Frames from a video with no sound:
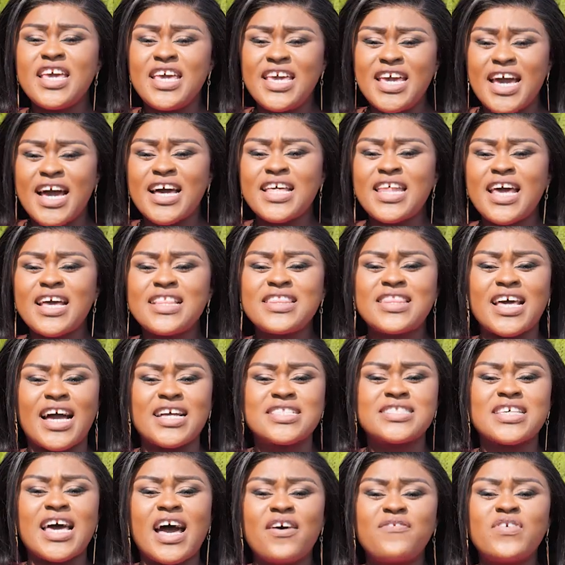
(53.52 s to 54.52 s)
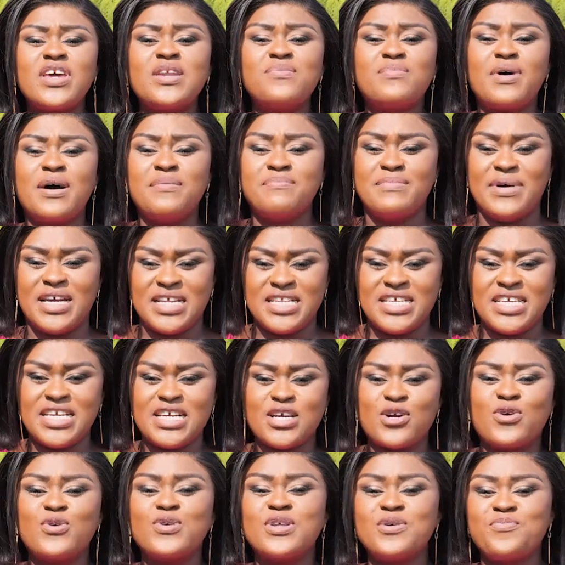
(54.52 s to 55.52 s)
He added that having more
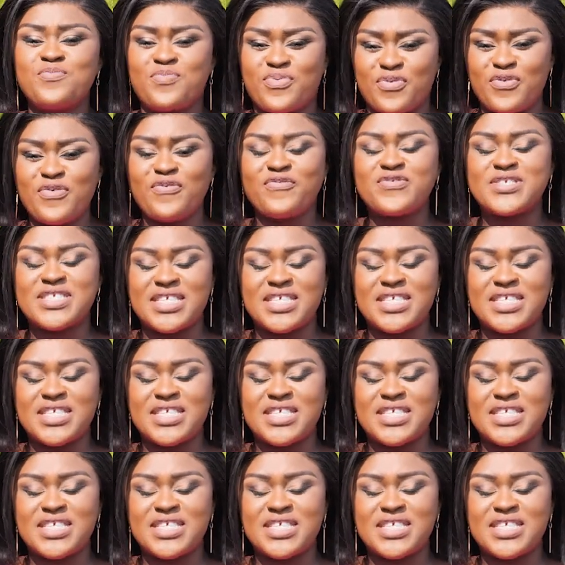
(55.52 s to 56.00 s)
money could improve